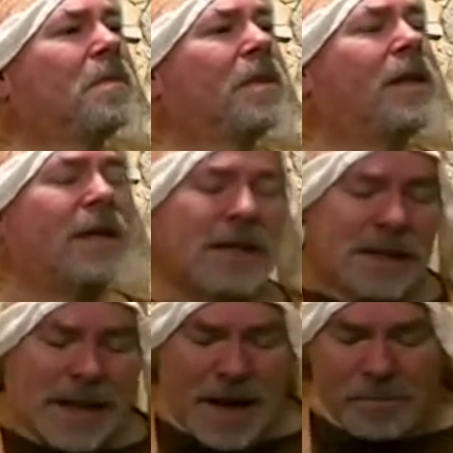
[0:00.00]
like a
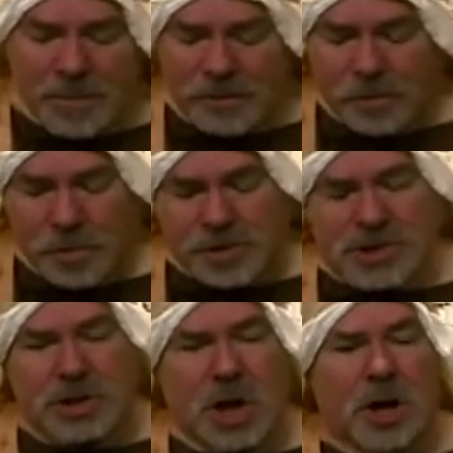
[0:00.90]
lamb before the
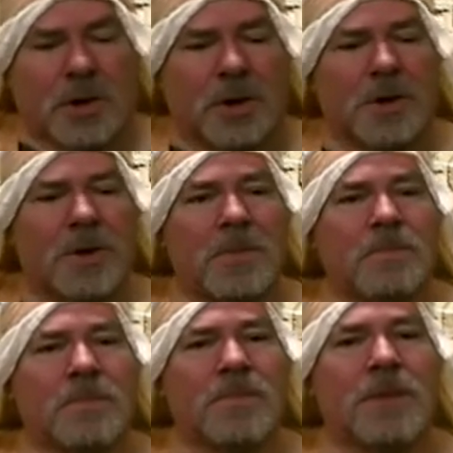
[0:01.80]
slaughter.
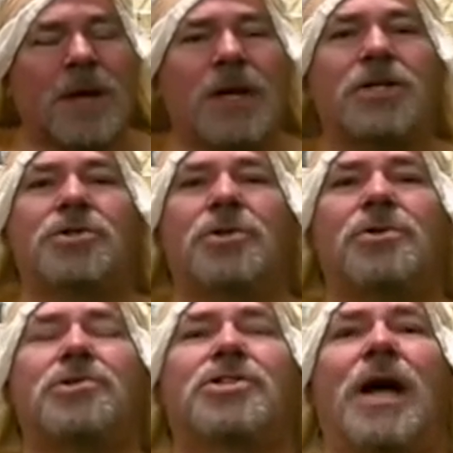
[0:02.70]
He stood
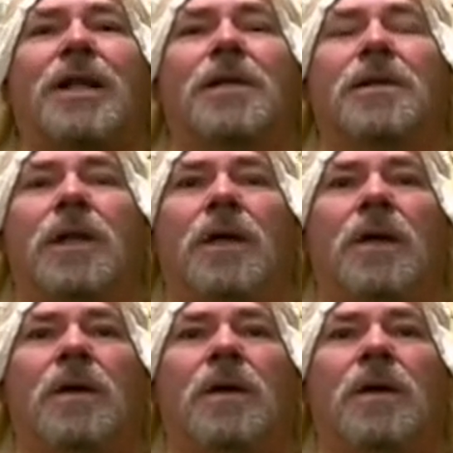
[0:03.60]
there silently.